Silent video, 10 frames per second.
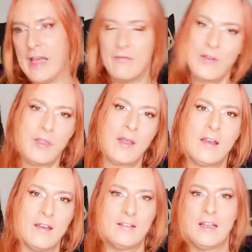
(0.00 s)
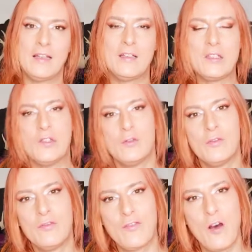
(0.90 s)
everything that
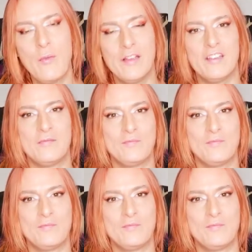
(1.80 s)
ensued from it.